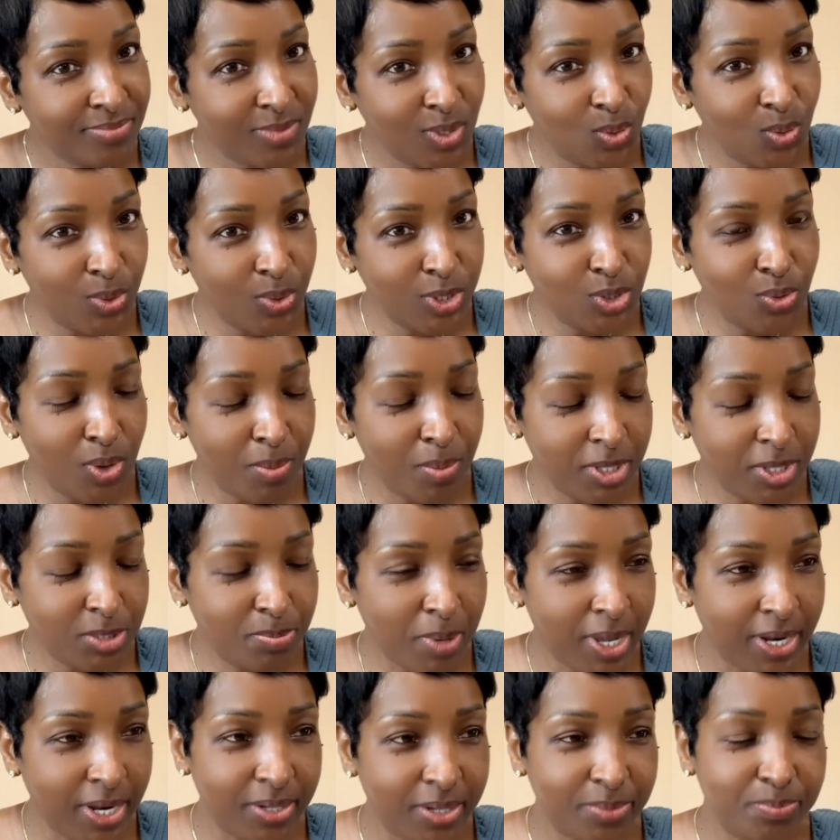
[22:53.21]
we're doing much
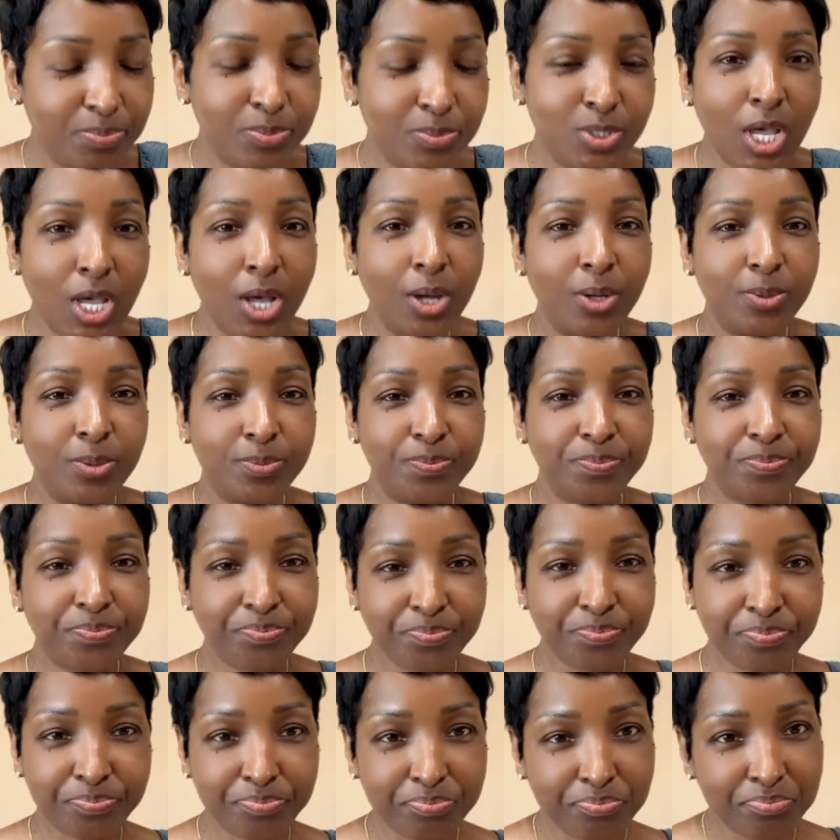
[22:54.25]
better. So,
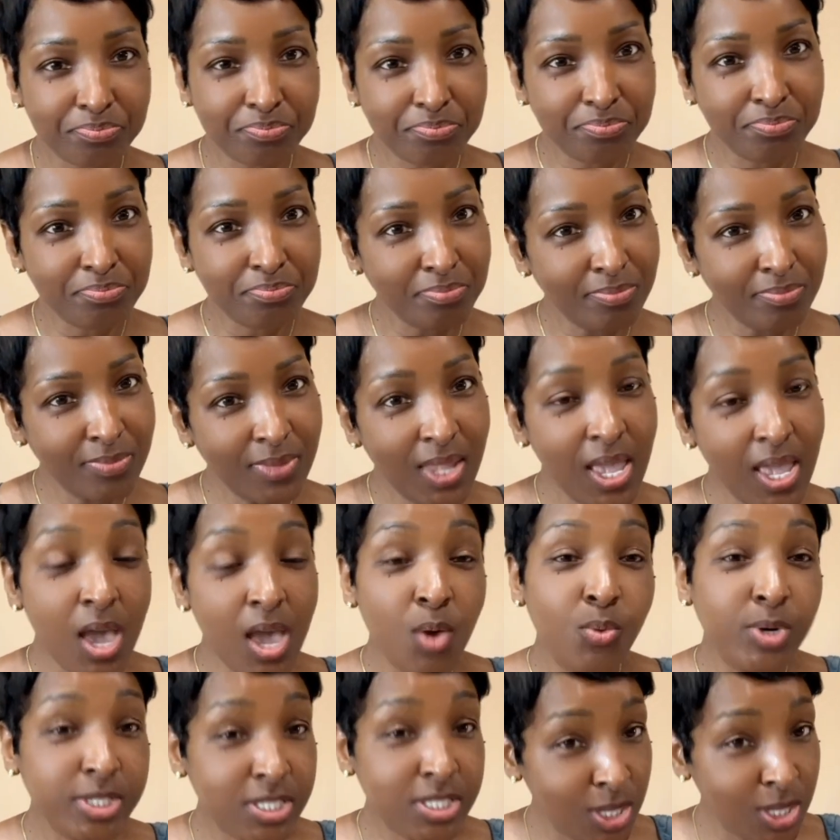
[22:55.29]
and
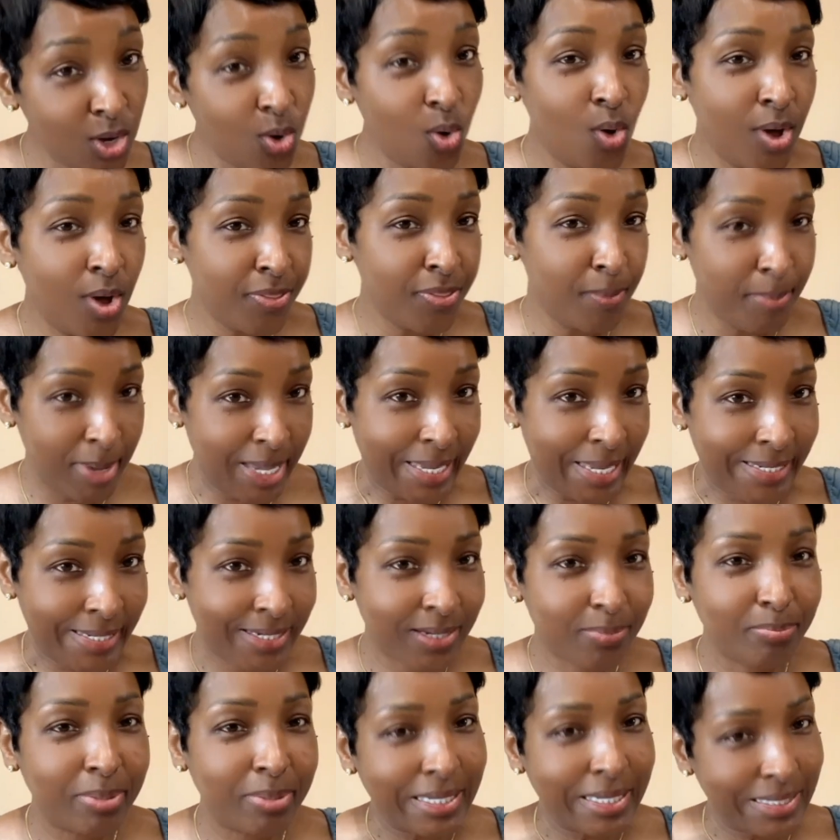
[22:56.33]
we're still on the
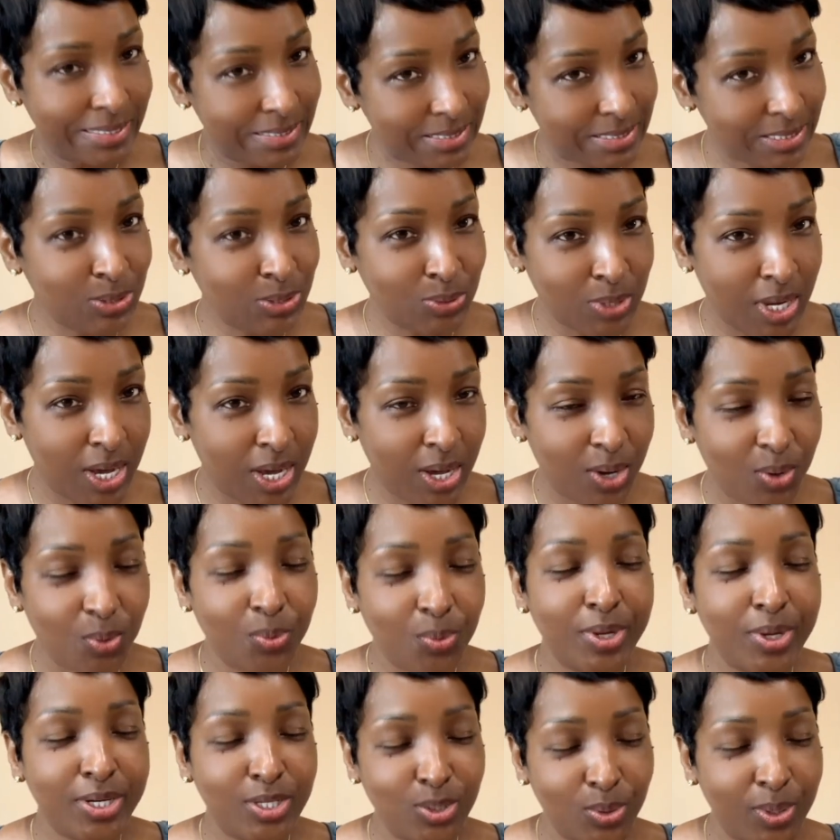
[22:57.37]
bend, but you know,
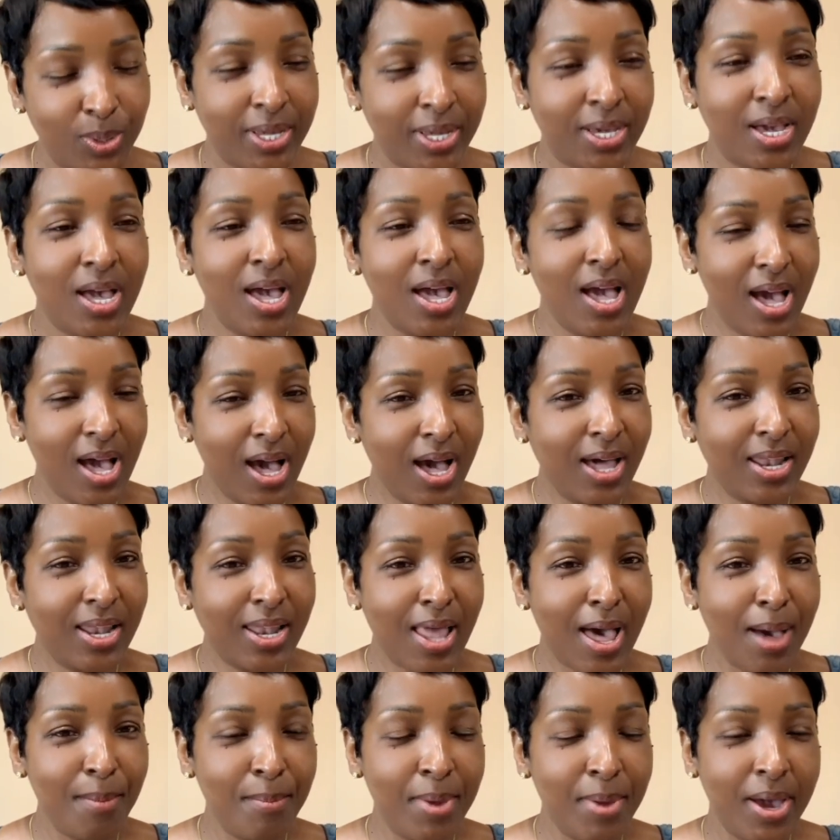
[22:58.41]
we're doing a
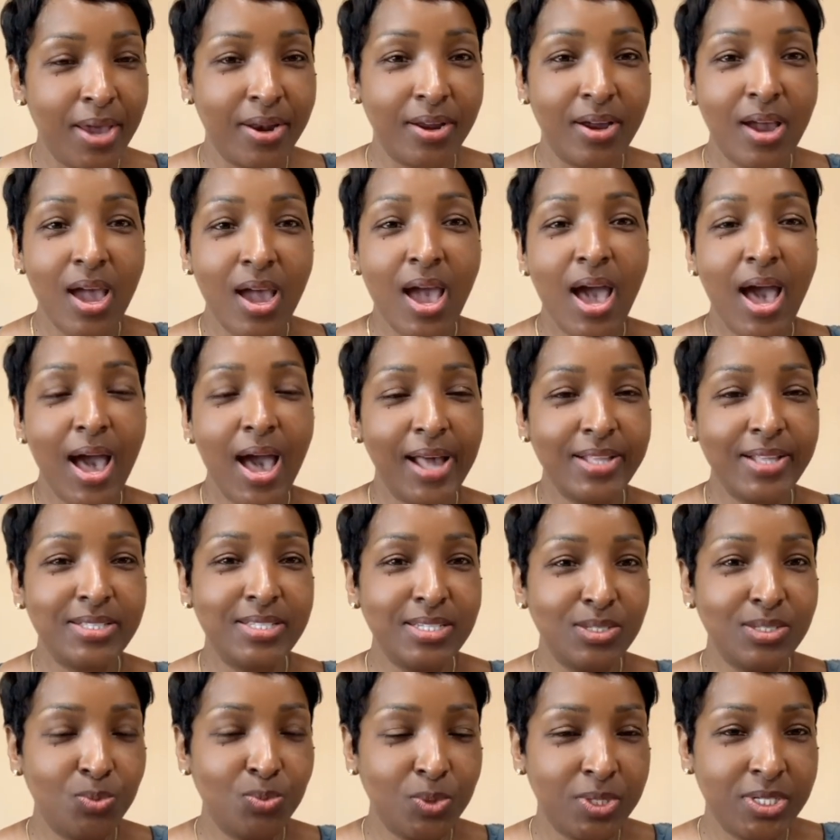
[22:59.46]
lot better. I
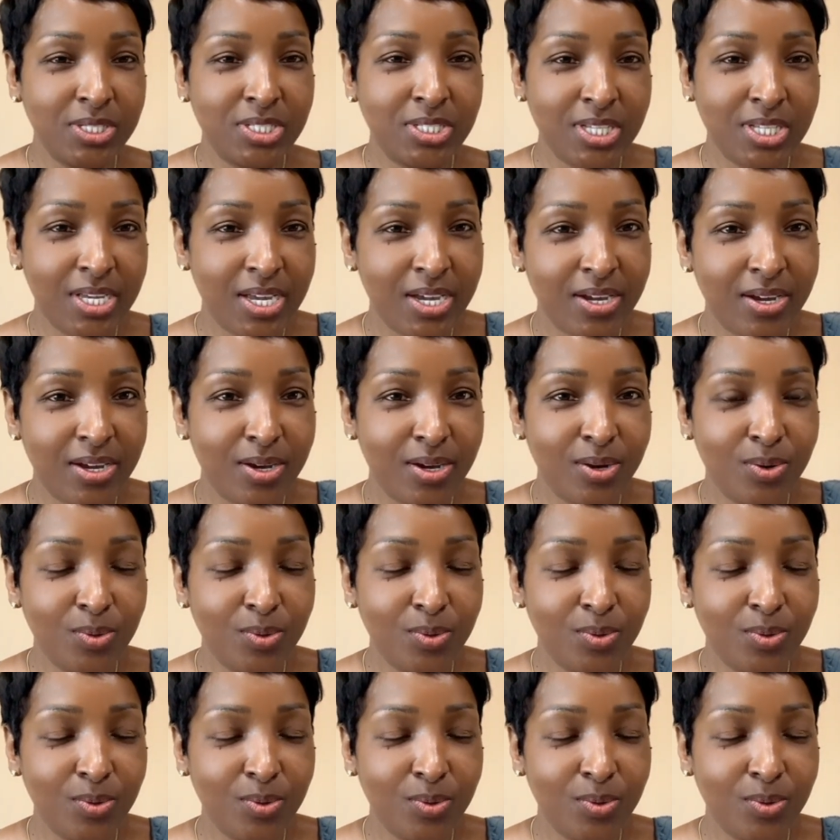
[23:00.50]
did want to share